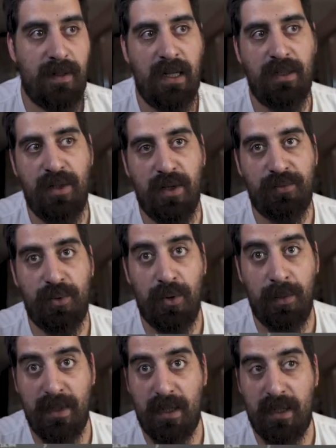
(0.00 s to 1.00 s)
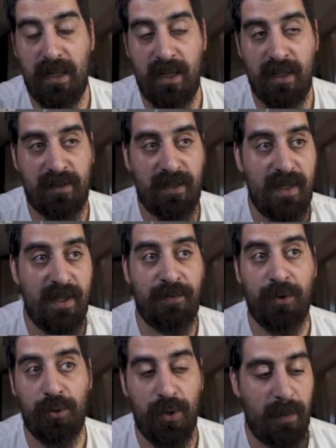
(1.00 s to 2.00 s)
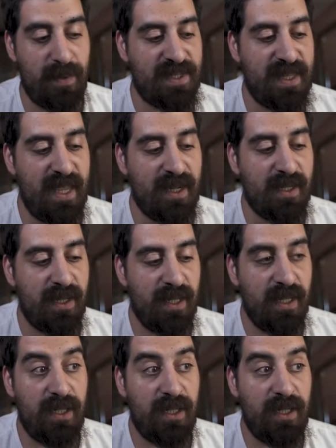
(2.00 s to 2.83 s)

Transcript: And if you do a mistake,